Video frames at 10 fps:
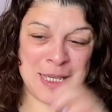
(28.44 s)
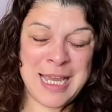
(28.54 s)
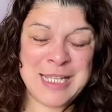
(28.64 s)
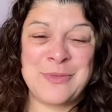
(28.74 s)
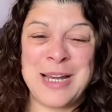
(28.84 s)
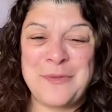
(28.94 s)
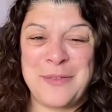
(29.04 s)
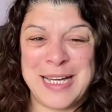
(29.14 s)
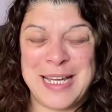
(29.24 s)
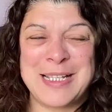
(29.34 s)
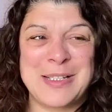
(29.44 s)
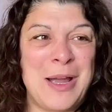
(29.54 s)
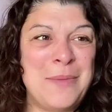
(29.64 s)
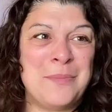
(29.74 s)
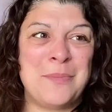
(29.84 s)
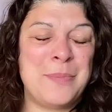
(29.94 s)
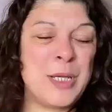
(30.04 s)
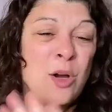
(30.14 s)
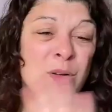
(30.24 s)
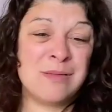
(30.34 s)
It's really funny because I'm
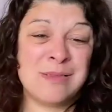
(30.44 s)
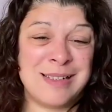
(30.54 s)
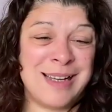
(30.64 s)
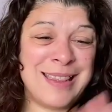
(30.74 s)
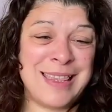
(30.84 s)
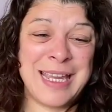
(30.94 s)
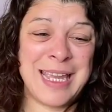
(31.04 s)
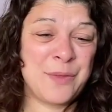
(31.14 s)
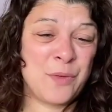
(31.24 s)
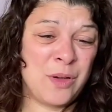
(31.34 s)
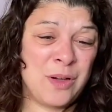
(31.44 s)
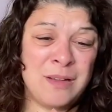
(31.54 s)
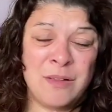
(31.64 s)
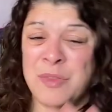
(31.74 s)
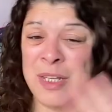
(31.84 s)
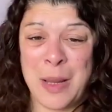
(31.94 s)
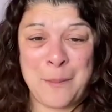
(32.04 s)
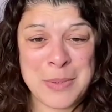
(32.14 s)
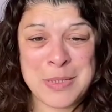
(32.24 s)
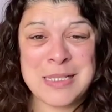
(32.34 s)
beyond like thinking of the
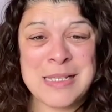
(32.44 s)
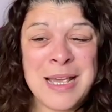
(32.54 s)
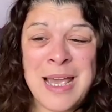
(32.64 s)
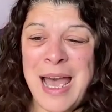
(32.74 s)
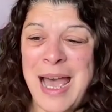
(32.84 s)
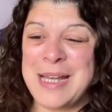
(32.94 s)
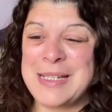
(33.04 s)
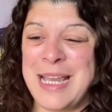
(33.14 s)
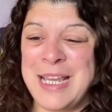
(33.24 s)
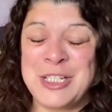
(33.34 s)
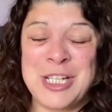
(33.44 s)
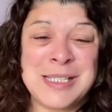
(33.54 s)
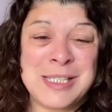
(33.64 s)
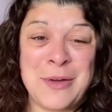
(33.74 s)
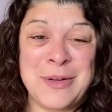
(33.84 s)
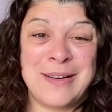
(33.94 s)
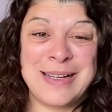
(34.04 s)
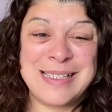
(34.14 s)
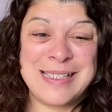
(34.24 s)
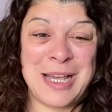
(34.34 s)
numbers. And it's just so
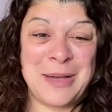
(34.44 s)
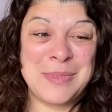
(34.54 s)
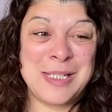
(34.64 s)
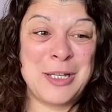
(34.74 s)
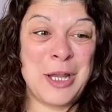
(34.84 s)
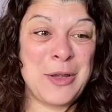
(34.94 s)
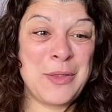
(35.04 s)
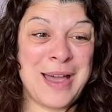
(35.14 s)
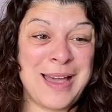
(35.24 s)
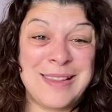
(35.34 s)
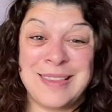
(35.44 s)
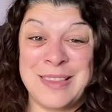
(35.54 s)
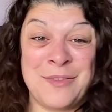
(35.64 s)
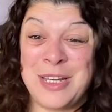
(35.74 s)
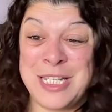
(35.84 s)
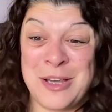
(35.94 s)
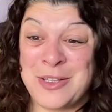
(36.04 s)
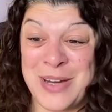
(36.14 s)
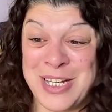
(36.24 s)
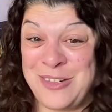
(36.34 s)
nice to know that the
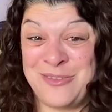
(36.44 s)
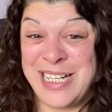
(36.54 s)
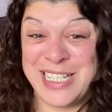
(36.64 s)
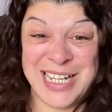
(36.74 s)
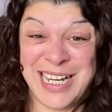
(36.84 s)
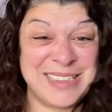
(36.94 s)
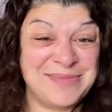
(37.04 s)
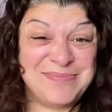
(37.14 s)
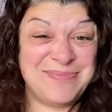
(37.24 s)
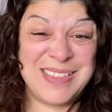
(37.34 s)
videos are actually reaching